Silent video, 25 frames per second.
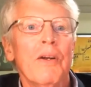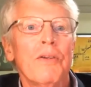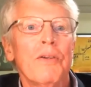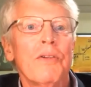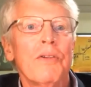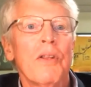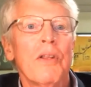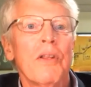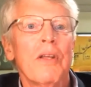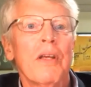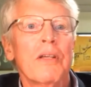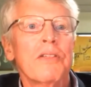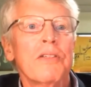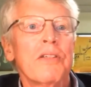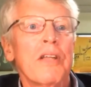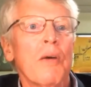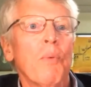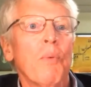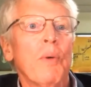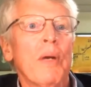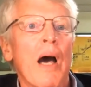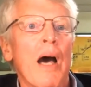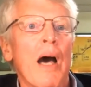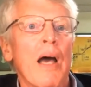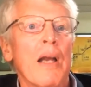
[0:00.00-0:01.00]
to the extent
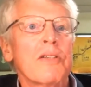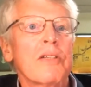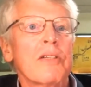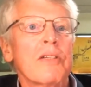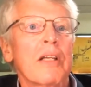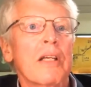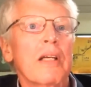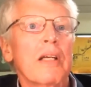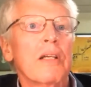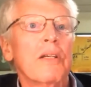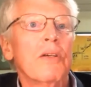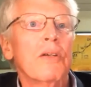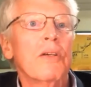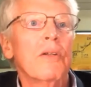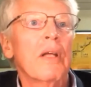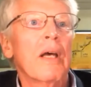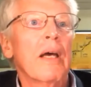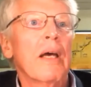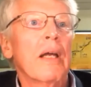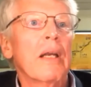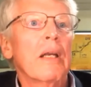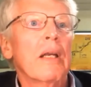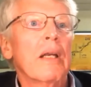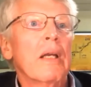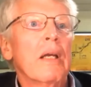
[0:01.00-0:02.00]
we honestly can do
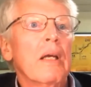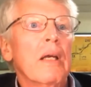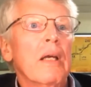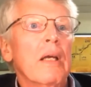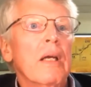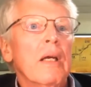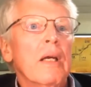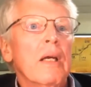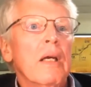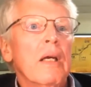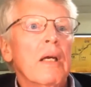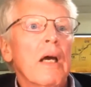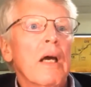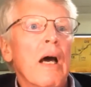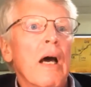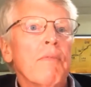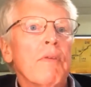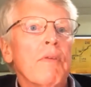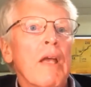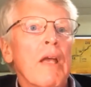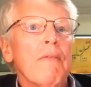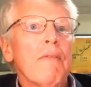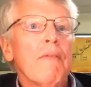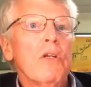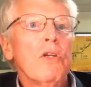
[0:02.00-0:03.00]
that. I've
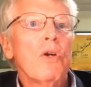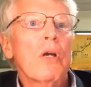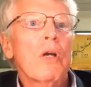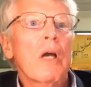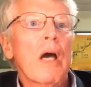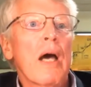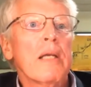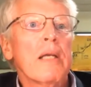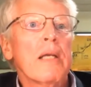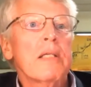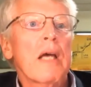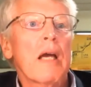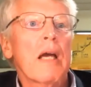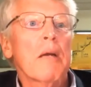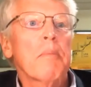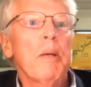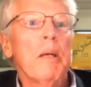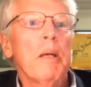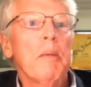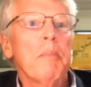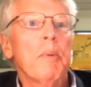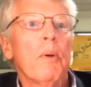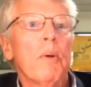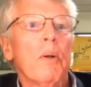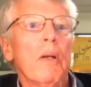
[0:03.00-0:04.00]
given you contact
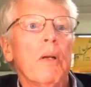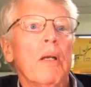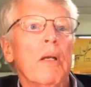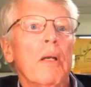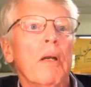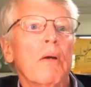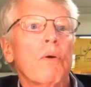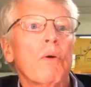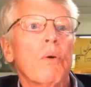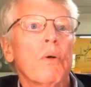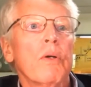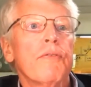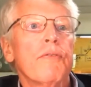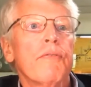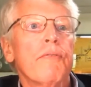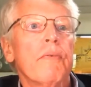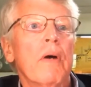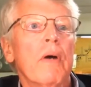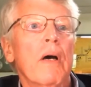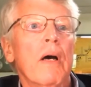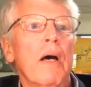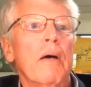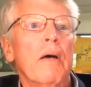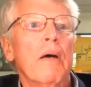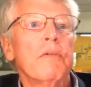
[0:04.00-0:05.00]
people, and of course,
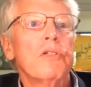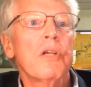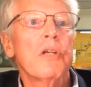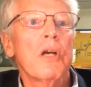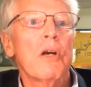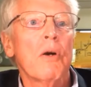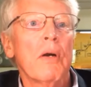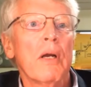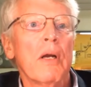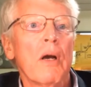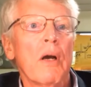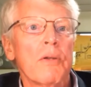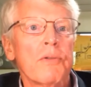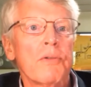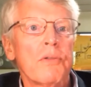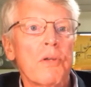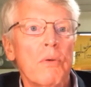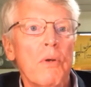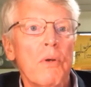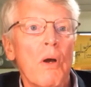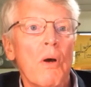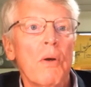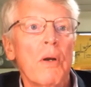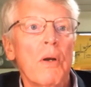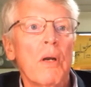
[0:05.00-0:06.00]
Sherry also
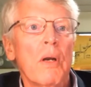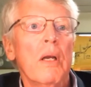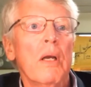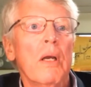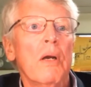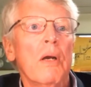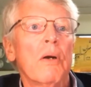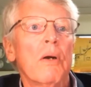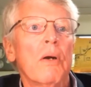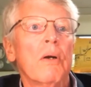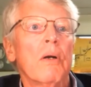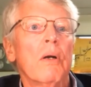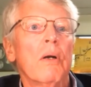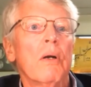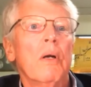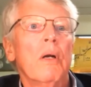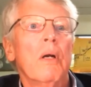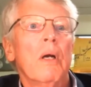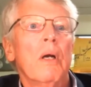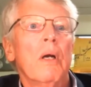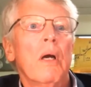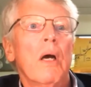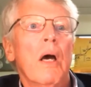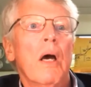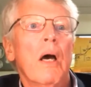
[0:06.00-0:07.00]
noted here
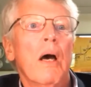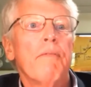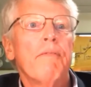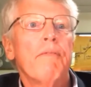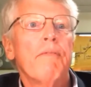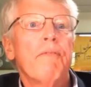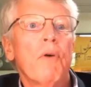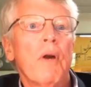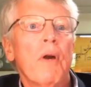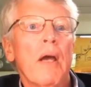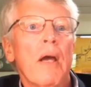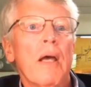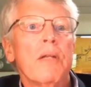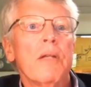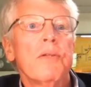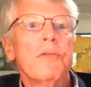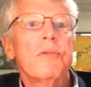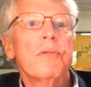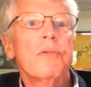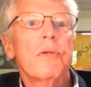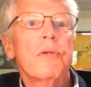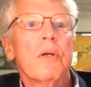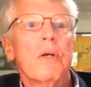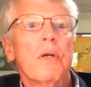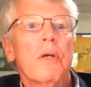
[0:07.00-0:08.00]

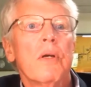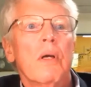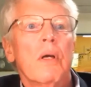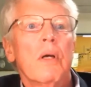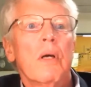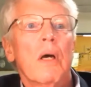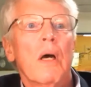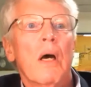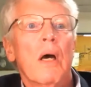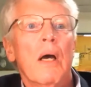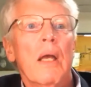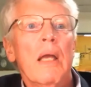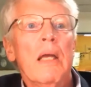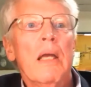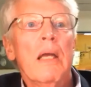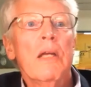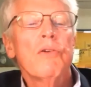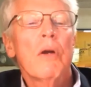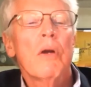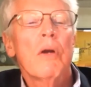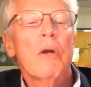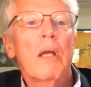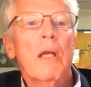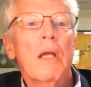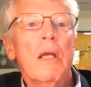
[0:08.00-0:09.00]
Fred's
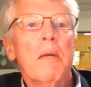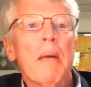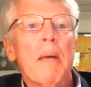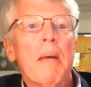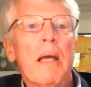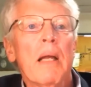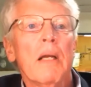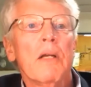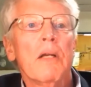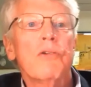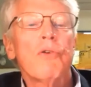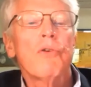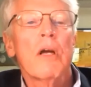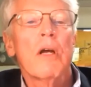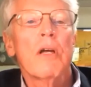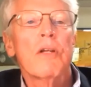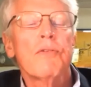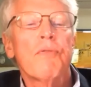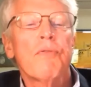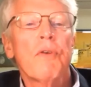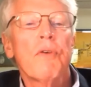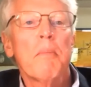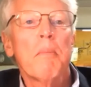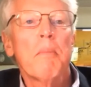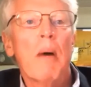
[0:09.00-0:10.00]
email
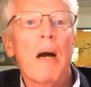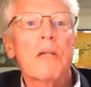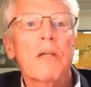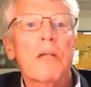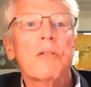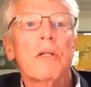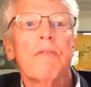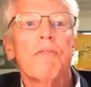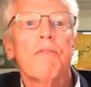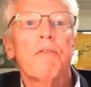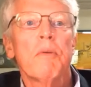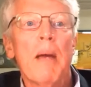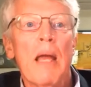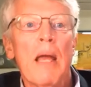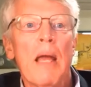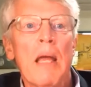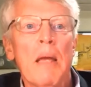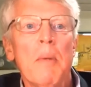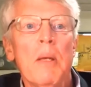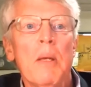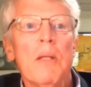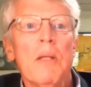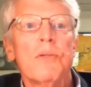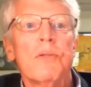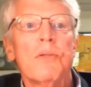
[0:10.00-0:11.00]
address, Fred Moxley from
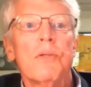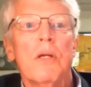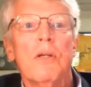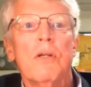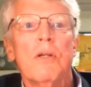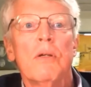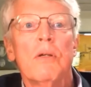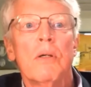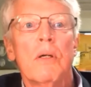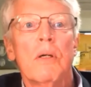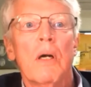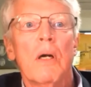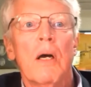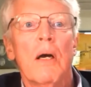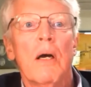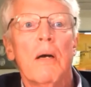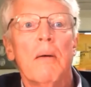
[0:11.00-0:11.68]
Amy, the senior